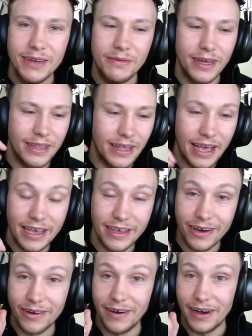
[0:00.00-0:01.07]
But, hey,
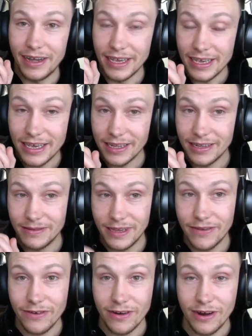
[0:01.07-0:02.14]
yo, he hit a
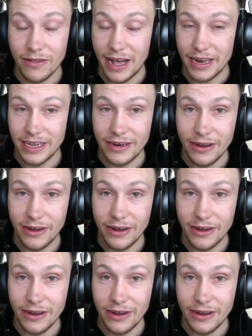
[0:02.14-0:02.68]
different note that I didn't